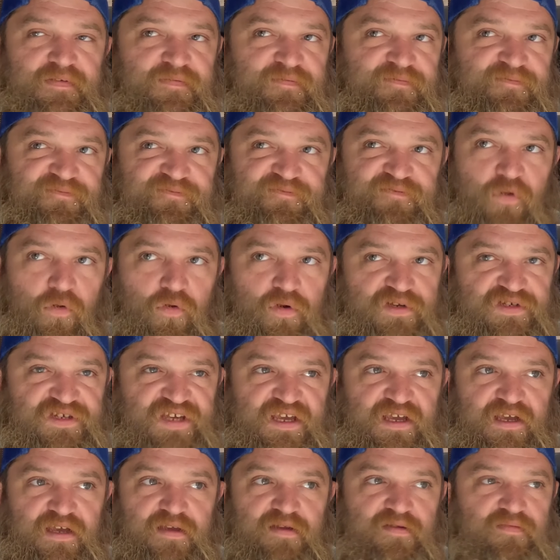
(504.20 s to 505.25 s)

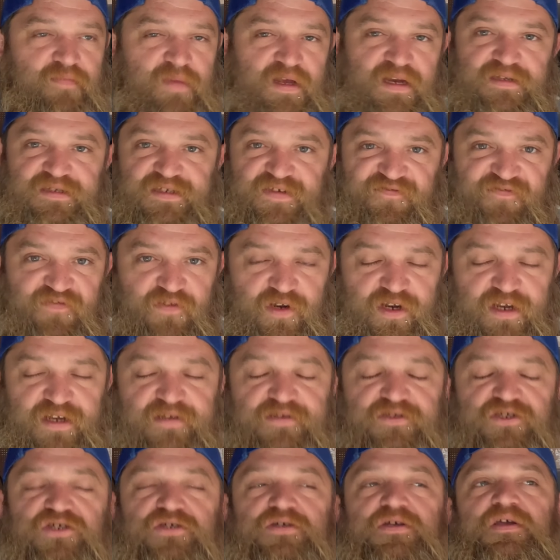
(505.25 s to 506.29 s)
14 minutes of
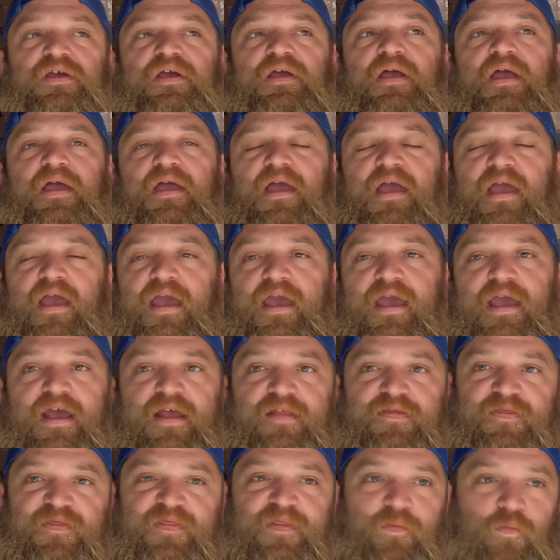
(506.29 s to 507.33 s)
footage,
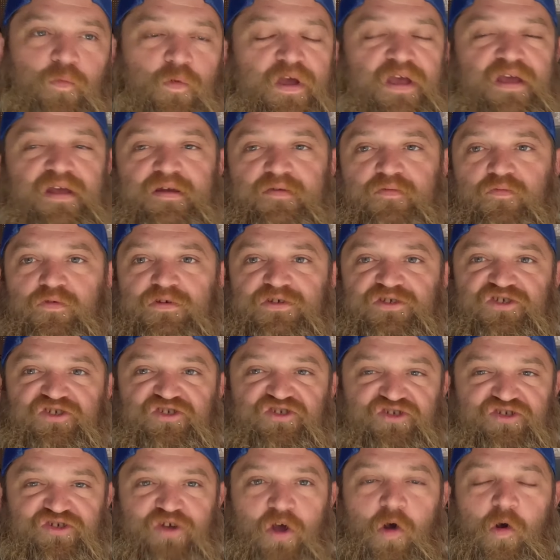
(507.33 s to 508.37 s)
and the wind was
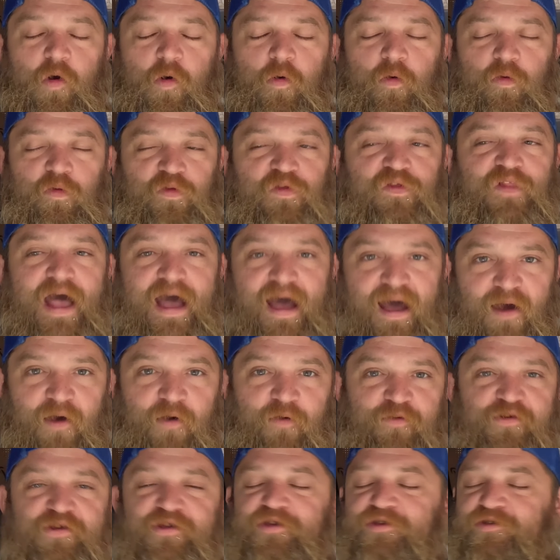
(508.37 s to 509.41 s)
so
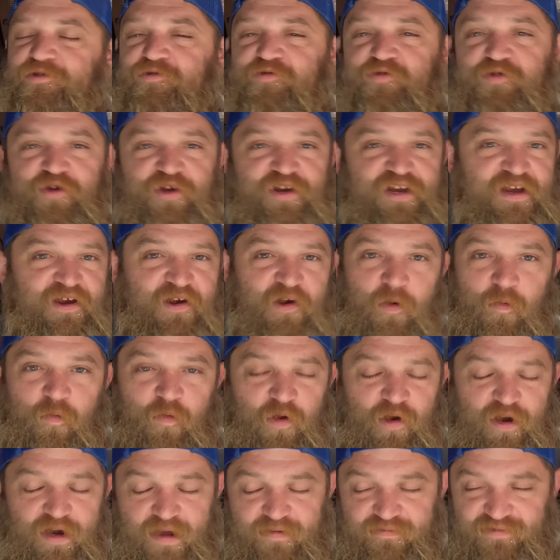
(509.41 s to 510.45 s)
loud you couldn't hear a
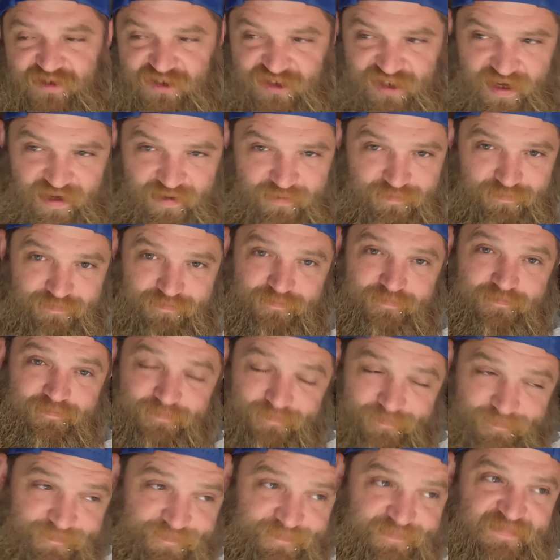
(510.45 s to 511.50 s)
word I was saying.
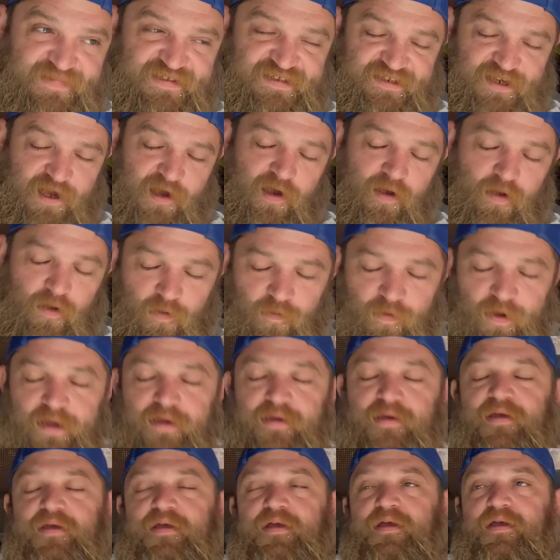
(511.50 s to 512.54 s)
So
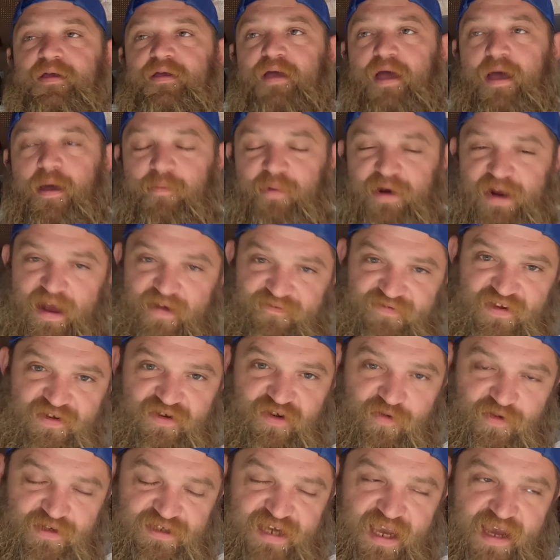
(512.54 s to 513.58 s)
I'm gonna have to
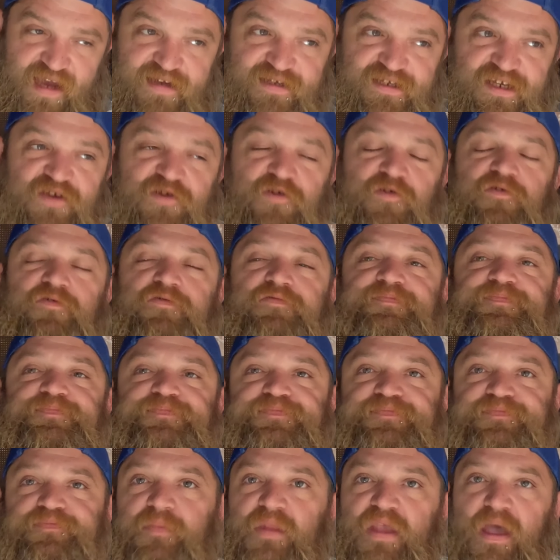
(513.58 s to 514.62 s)
do a take two.
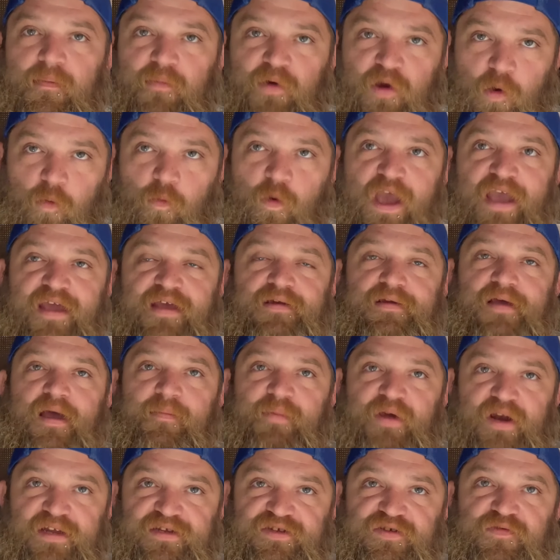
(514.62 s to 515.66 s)
I'm gonna wait. I'm
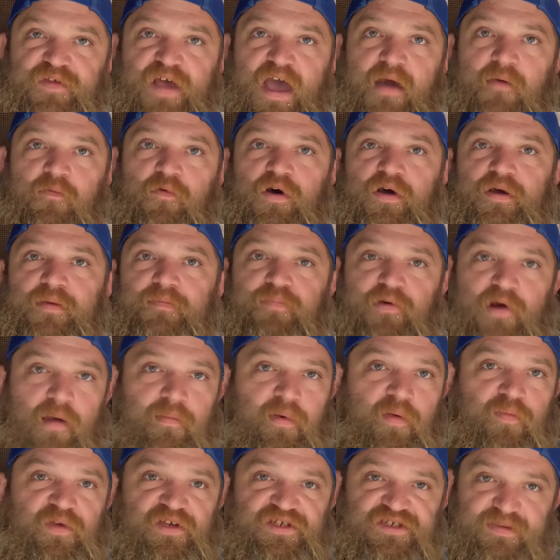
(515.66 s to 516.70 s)
gonna do that one
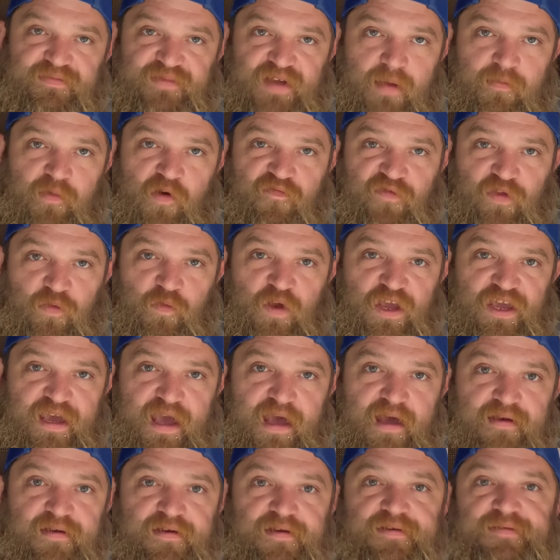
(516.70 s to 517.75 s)
probably sometime over the
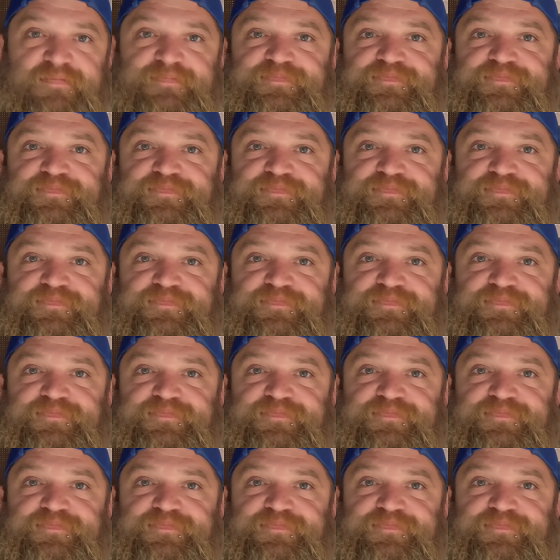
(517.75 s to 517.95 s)
weekend.